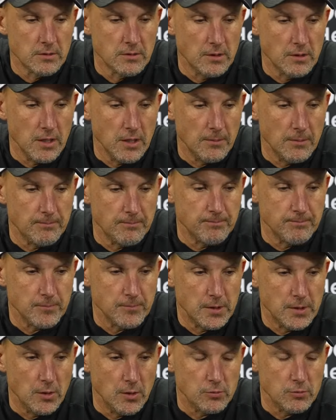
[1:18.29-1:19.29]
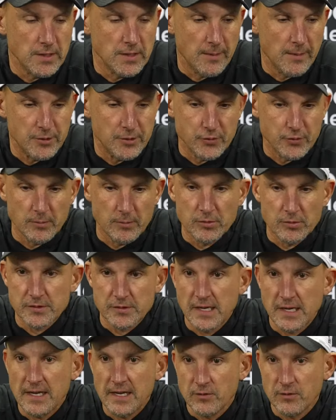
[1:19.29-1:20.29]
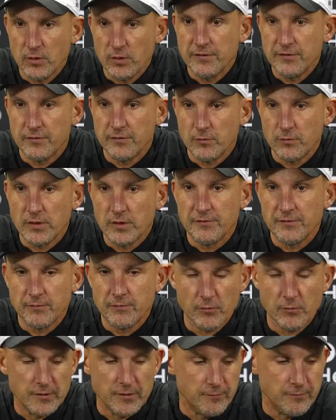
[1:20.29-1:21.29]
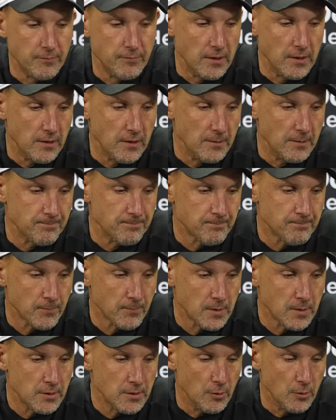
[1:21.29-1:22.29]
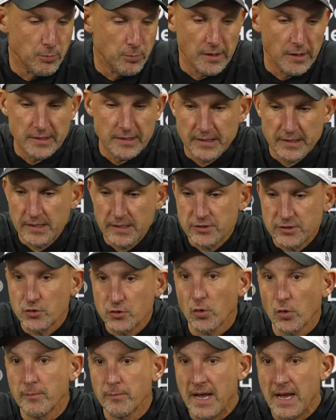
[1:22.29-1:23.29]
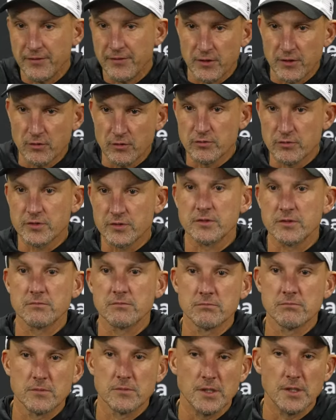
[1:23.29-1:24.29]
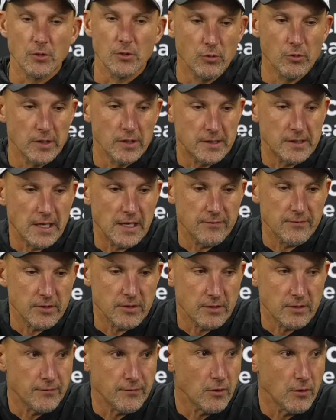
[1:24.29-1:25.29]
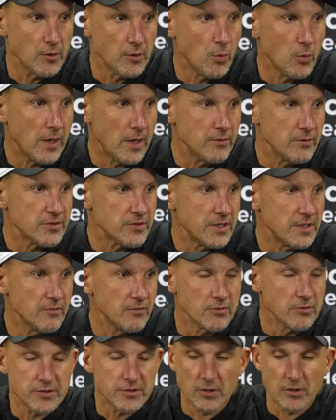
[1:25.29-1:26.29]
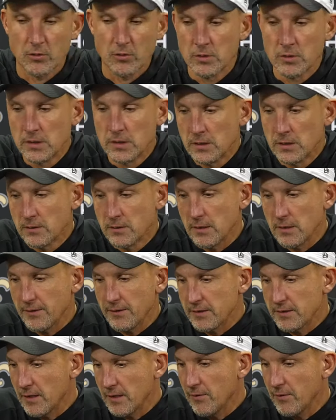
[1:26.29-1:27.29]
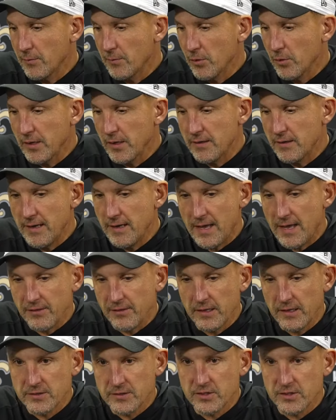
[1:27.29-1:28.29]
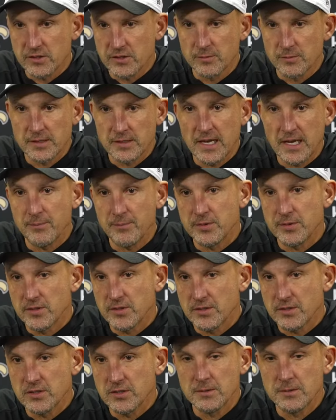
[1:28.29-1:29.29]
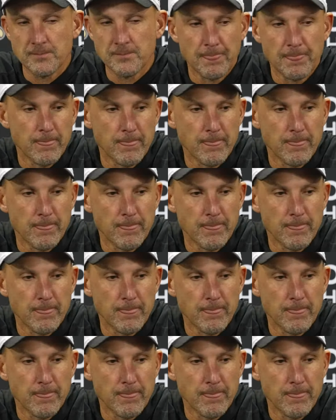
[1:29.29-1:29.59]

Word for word: Um, you know, Tommy Tremble's the guy that we've we've we've uh, you know played against. Jordan Matthews, you know, really kind of a converted wide receiver. So. I think they've upgraded the athleticism at that position.